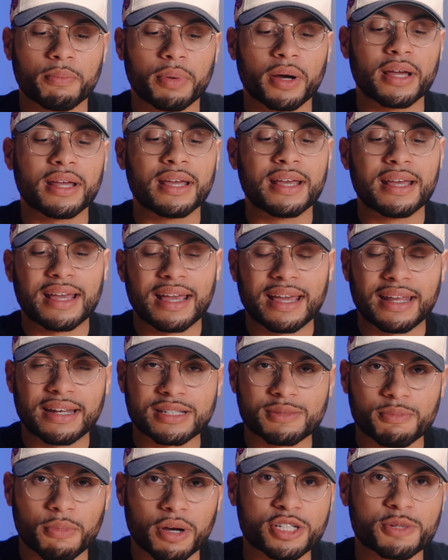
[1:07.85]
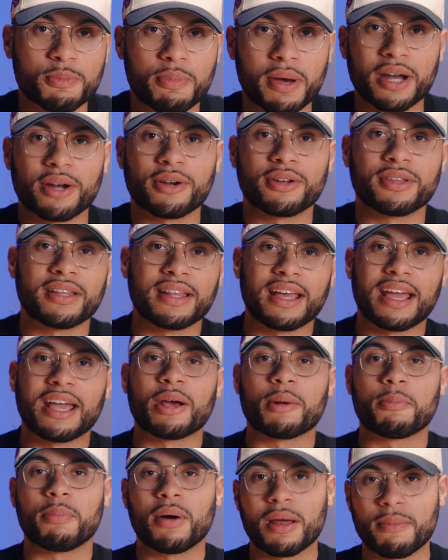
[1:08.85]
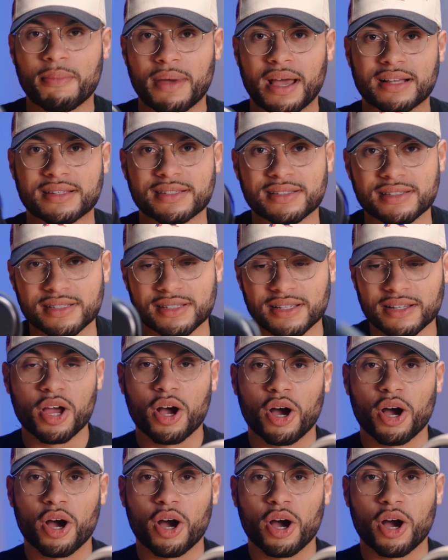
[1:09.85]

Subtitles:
but it is much better than the AirPod Maxes.